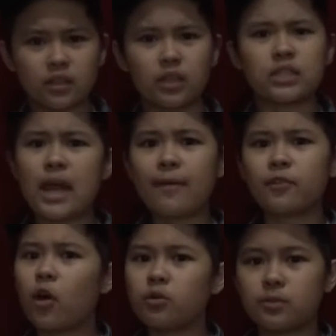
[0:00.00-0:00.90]
Doesn't have
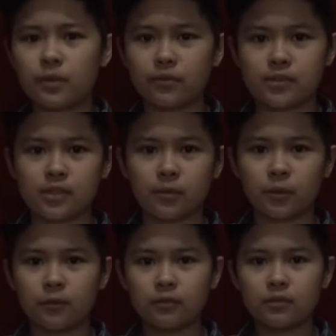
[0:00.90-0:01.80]
to always be for
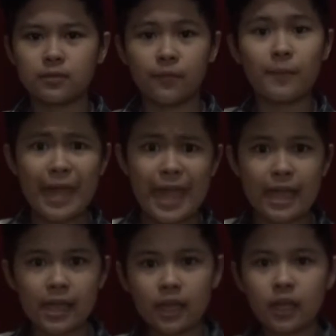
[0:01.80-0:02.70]
someone. It's for me.